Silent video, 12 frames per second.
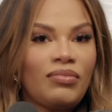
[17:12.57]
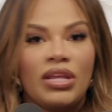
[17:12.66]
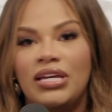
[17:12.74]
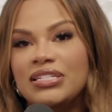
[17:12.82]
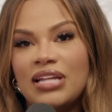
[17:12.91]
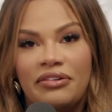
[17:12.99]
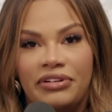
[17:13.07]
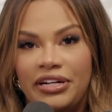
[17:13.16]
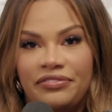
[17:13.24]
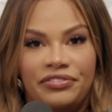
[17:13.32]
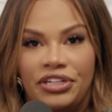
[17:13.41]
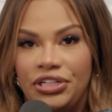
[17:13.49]
He's not ready
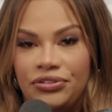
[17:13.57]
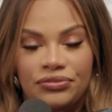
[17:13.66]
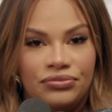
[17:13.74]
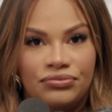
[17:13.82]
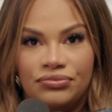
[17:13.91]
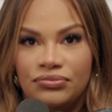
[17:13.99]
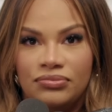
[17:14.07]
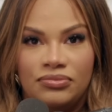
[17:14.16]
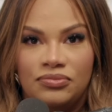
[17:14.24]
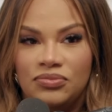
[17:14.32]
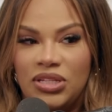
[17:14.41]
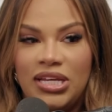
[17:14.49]
for you.
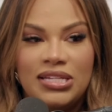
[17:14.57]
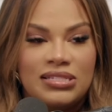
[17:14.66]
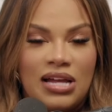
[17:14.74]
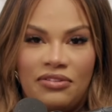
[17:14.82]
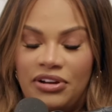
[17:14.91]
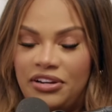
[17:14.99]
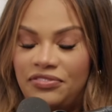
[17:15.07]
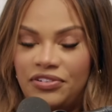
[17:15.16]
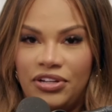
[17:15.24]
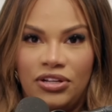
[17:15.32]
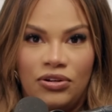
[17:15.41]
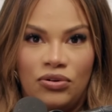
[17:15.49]
He is not ready for
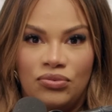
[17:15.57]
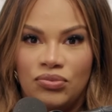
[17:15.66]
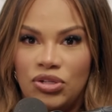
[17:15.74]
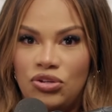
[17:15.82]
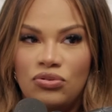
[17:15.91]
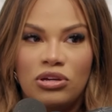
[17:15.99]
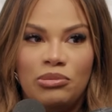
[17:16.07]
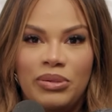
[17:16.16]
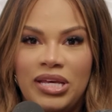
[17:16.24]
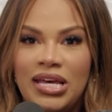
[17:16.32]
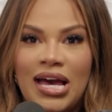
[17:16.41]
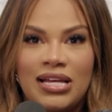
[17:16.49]
you. You can
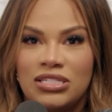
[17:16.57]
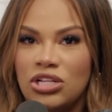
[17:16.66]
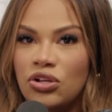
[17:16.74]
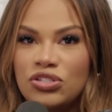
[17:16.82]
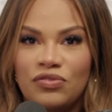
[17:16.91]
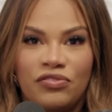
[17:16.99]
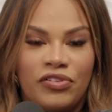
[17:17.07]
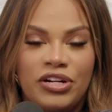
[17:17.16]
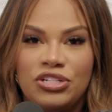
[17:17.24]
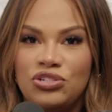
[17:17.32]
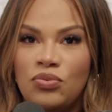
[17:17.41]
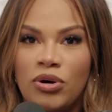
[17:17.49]
be as close of a friend
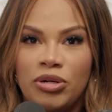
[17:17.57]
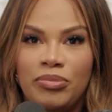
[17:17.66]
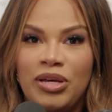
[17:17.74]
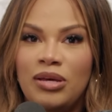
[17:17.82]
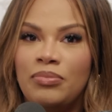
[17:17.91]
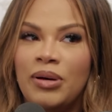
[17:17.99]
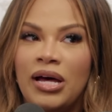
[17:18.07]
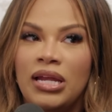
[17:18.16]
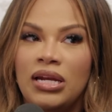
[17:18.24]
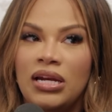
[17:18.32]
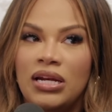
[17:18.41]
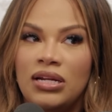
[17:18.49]
as you want to be, but
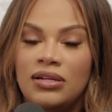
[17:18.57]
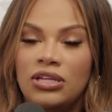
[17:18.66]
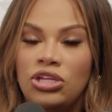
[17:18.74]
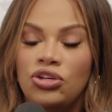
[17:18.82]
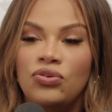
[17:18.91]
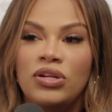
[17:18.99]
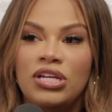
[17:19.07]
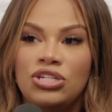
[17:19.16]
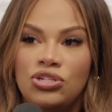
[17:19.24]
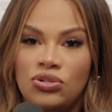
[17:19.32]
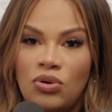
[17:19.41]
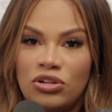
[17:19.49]
you need
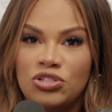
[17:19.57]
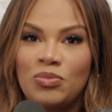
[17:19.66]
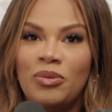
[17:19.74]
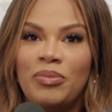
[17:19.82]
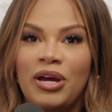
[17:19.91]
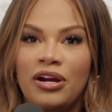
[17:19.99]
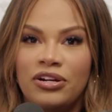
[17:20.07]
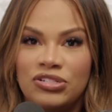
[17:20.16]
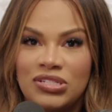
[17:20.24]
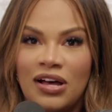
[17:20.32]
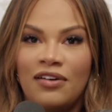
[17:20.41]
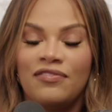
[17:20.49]
to also prepare
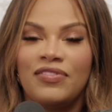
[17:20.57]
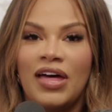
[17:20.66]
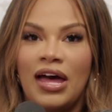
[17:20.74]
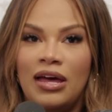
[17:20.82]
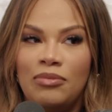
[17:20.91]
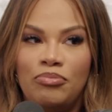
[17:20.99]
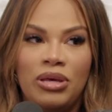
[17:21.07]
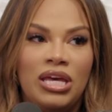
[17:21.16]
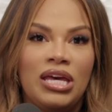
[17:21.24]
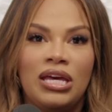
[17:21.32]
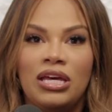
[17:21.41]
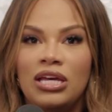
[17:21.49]
yourself that
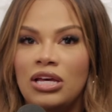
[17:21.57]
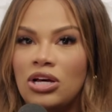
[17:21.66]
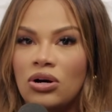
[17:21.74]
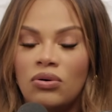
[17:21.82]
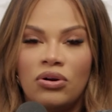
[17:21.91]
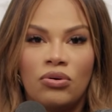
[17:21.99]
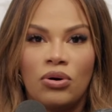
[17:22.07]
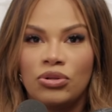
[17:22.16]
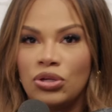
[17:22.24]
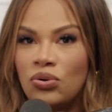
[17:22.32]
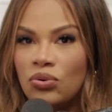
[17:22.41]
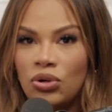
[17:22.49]
being, quote unquote,
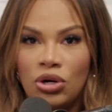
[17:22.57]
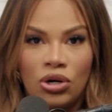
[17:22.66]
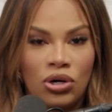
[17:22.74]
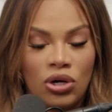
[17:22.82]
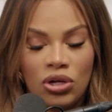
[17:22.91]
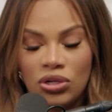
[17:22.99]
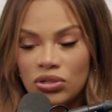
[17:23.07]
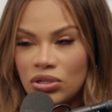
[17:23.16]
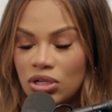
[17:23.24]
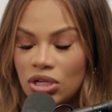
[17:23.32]
the cool girl,